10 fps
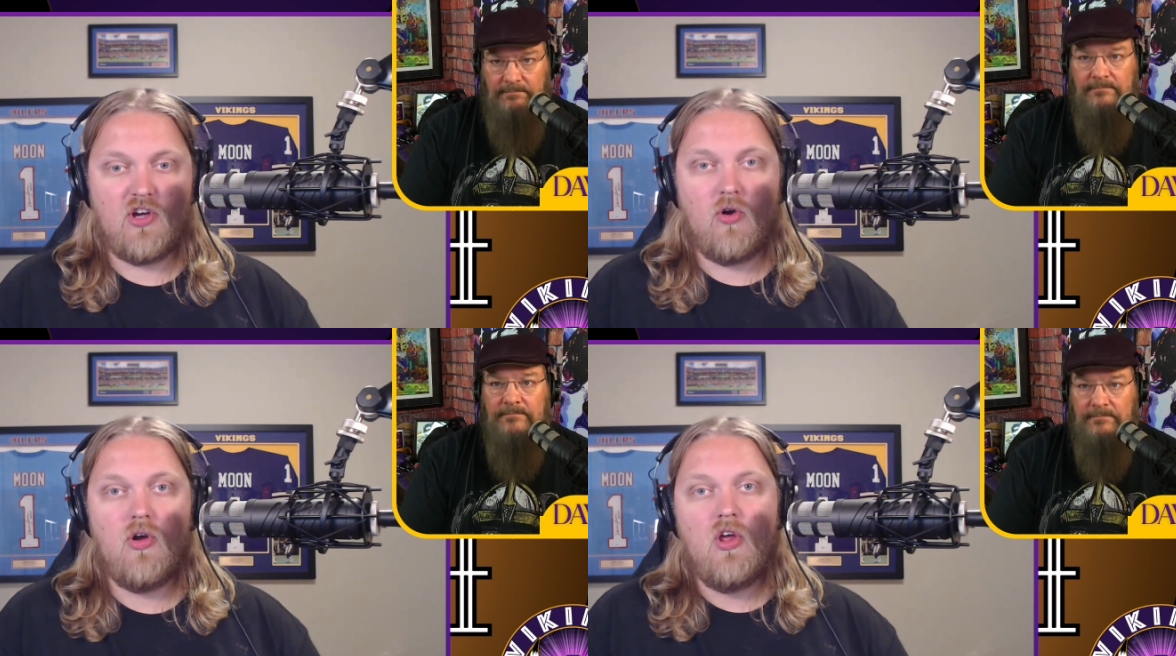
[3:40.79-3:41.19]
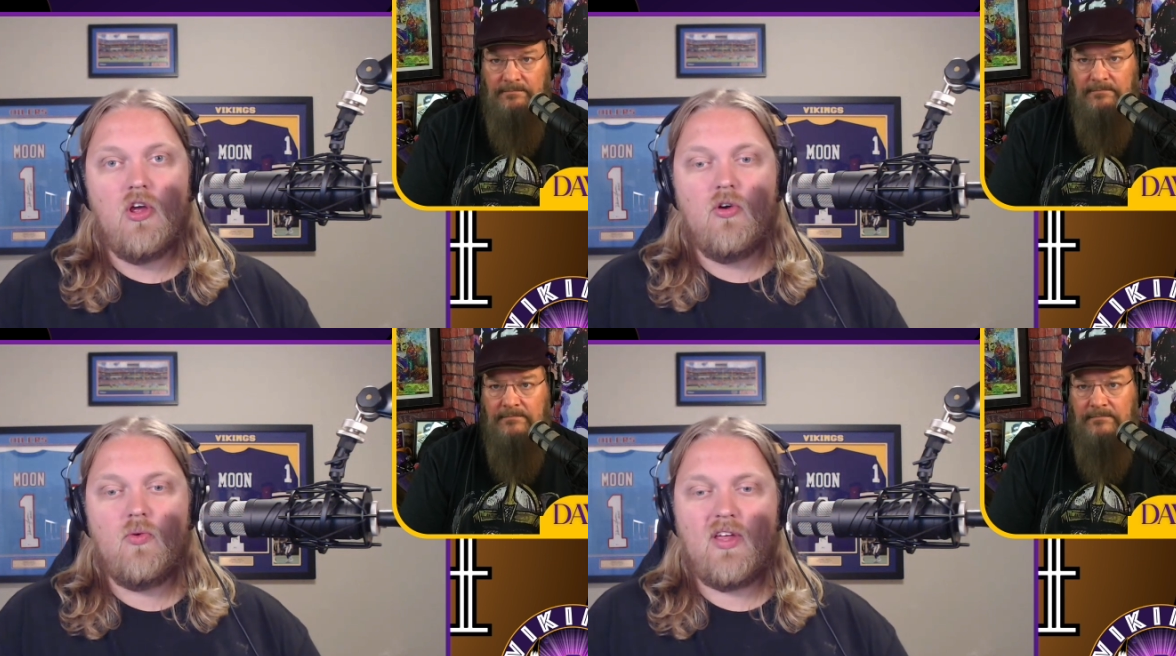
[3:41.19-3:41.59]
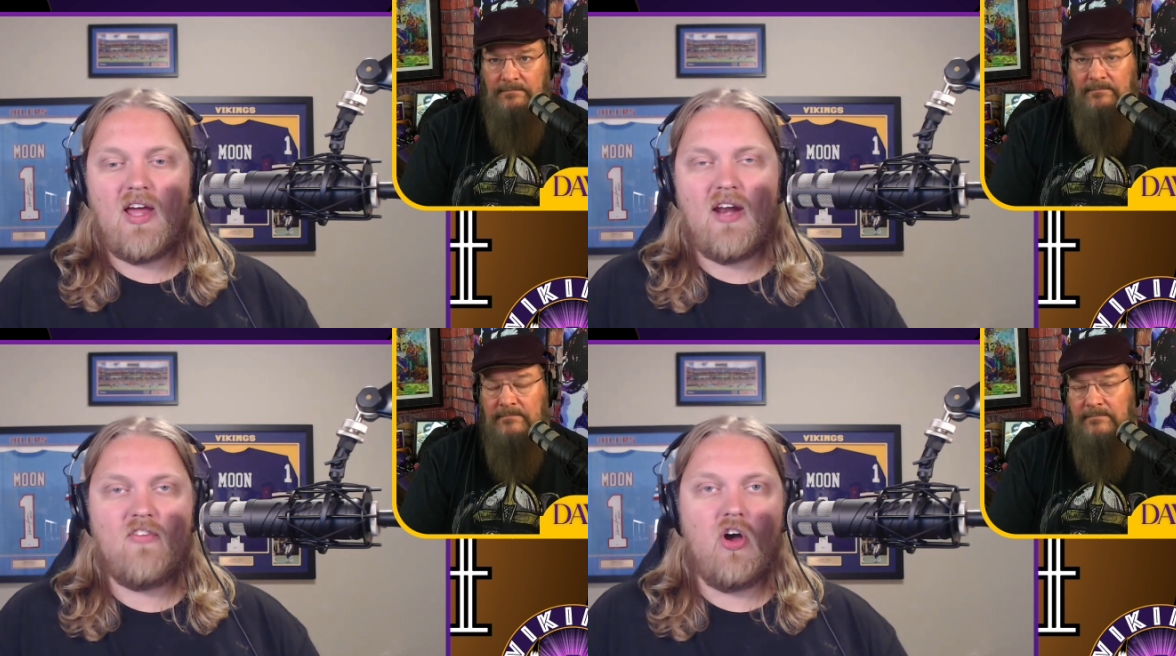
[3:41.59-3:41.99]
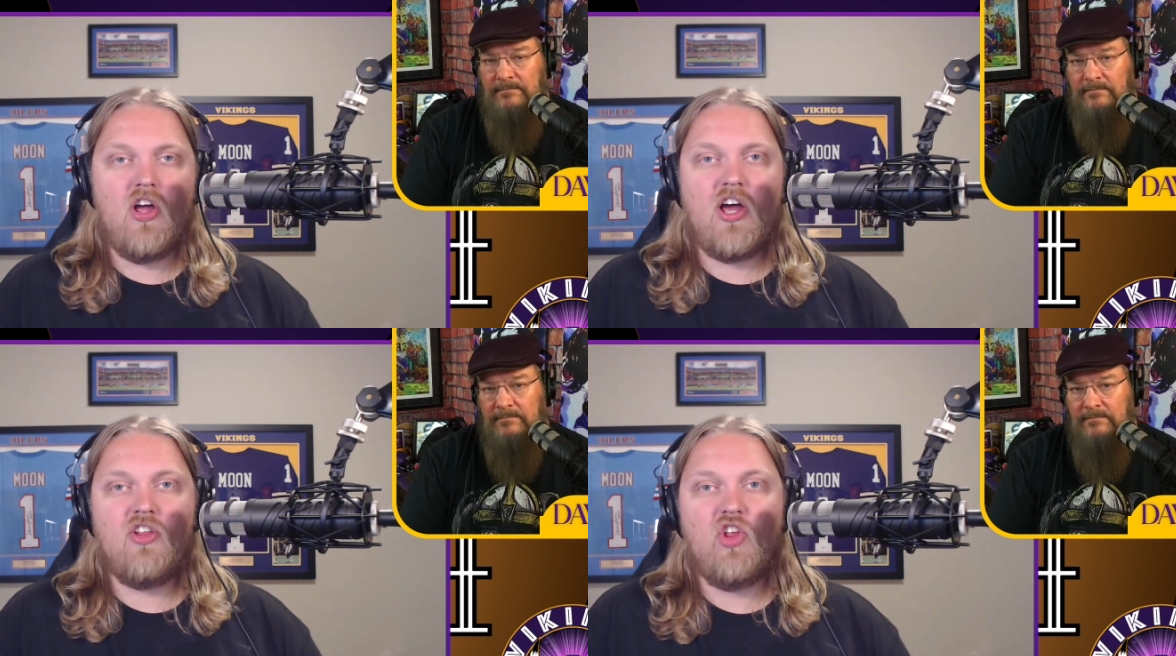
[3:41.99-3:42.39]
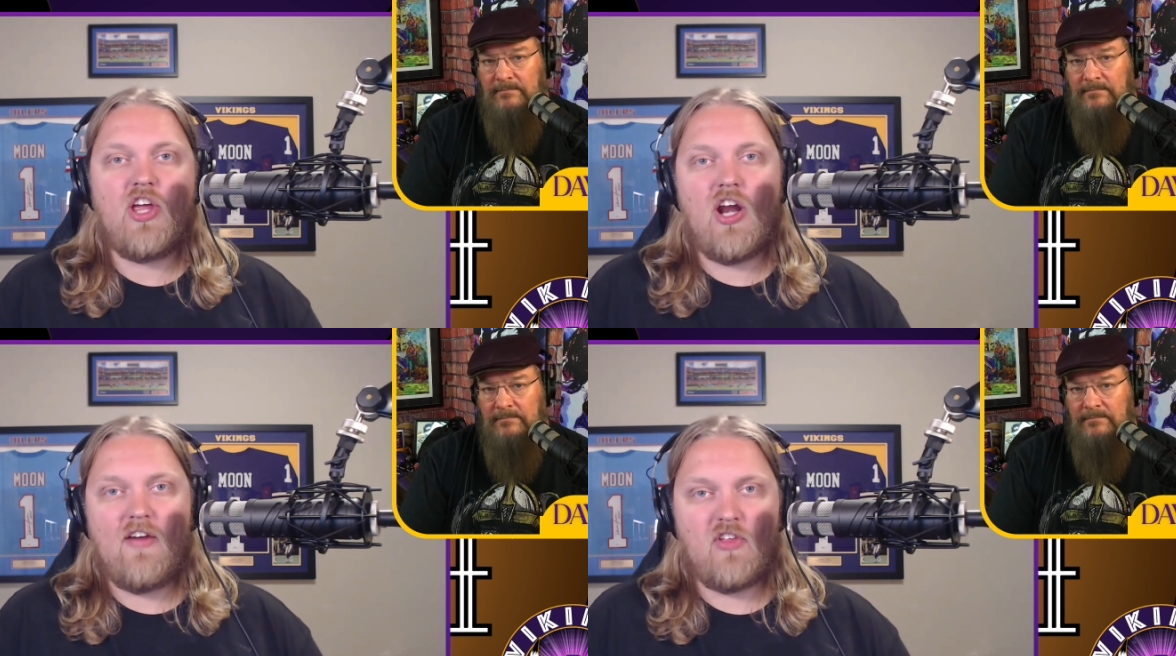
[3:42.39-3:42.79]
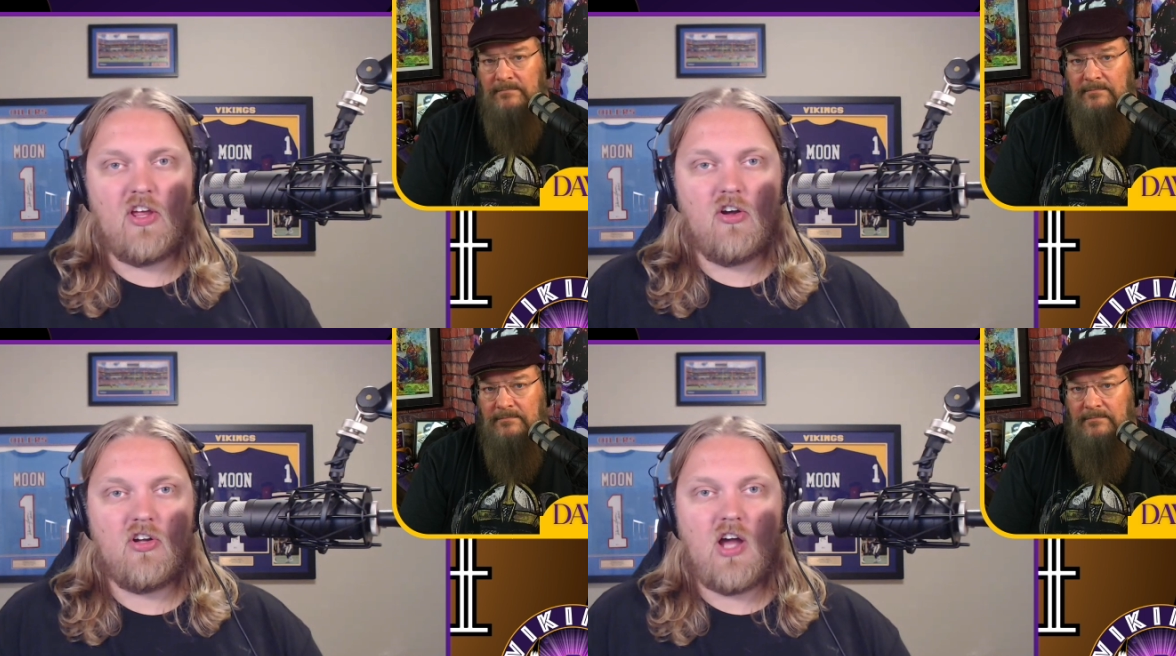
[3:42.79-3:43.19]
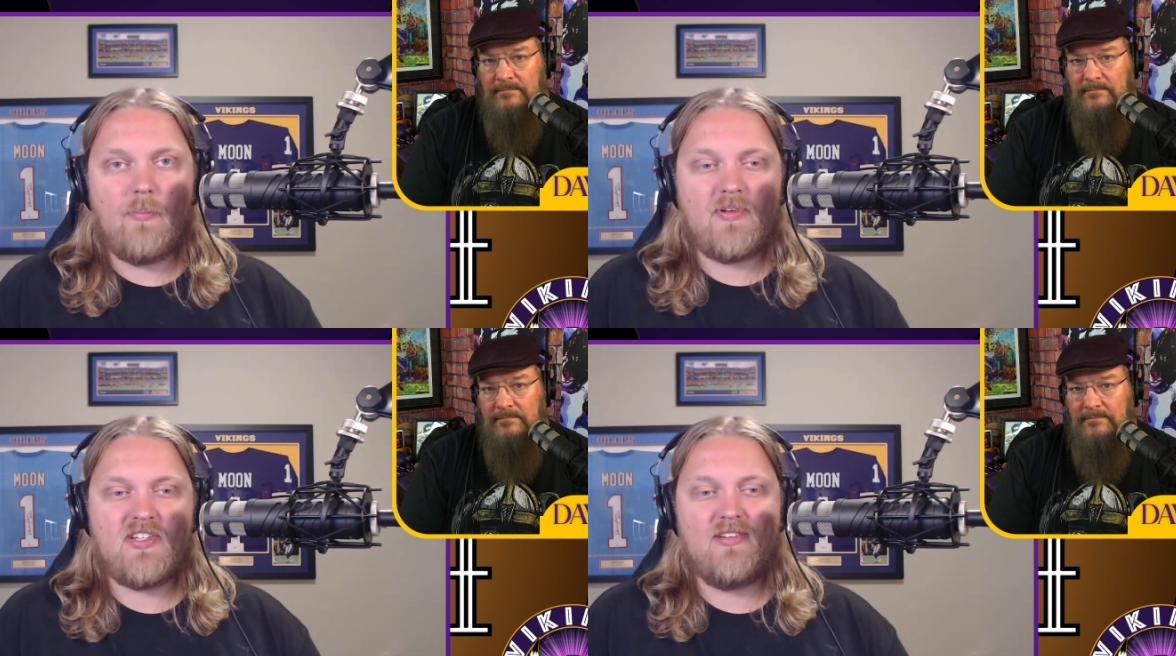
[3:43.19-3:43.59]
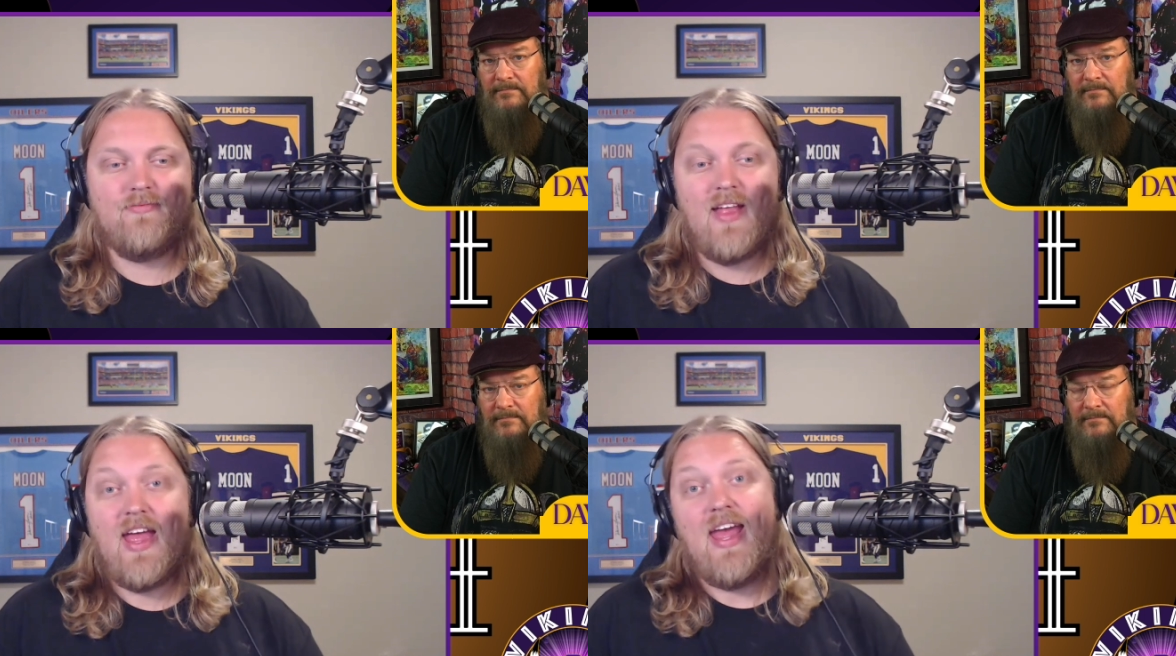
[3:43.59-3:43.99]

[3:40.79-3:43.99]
Speaker 1: So you kind of uh, look at everything all encompassing.